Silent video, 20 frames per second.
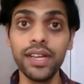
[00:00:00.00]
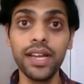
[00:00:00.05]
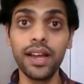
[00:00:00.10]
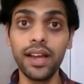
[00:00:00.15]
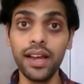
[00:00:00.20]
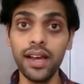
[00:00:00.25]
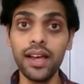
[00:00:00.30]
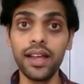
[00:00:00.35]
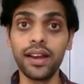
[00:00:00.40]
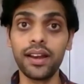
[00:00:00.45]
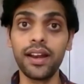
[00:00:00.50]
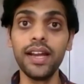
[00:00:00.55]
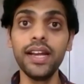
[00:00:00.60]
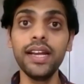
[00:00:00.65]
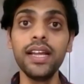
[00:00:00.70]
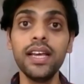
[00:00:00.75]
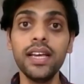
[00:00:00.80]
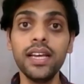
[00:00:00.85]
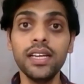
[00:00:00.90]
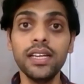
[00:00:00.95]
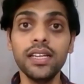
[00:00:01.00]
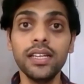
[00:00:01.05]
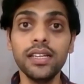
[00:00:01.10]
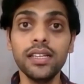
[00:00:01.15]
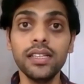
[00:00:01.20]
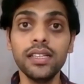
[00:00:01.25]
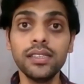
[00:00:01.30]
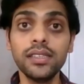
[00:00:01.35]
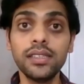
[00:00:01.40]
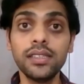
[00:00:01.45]
a car, right?
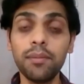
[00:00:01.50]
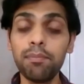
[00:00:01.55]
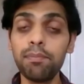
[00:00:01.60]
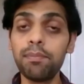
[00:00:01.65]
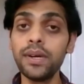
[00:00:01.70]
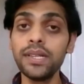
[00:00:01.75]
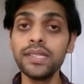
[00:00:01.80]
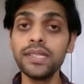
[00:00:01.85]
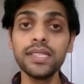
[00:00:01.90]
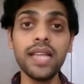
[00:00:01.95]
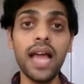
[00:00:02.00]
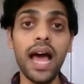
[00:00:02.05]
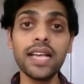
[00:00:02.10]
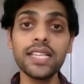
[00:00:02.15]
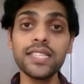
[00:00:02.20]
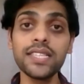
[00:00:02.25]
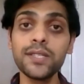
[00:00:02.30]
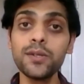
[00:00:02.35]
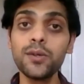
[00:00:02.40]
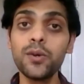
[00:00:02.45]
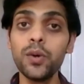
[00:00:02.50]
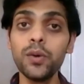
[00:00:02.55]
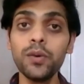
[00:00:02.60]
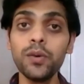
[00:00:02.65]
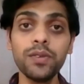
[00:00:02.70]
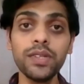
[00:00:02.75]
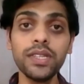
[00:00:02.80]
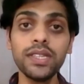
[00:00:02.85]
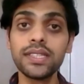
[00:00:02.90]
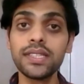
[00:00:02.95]
The person has to go
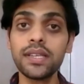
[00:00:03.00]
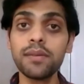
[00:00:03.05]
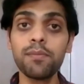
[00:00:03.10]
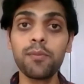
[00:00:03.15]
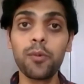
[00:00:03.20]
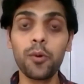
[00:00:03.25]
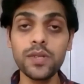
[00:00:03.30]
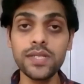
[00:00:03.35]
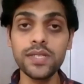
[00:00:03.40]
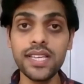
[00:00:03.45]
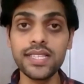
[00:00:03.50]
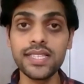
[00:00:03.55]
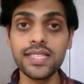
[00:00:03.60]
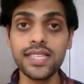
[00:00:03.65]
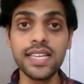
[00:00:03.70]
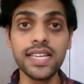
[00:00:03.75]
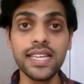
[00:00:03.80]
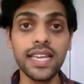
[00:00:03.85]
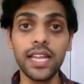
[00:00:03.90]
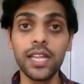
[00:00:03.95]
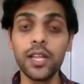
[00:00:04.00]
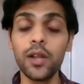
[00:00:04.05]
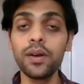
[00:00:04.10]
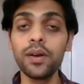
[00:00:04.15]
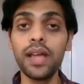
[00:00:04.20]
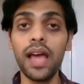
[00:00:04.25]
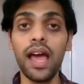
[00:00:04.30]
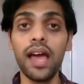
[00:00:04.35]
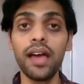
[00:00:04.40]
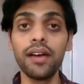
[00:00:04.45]
with some process. He cannot
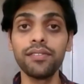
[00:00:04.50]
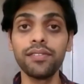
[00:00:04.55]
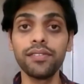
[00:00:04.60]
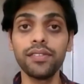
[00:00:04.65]
have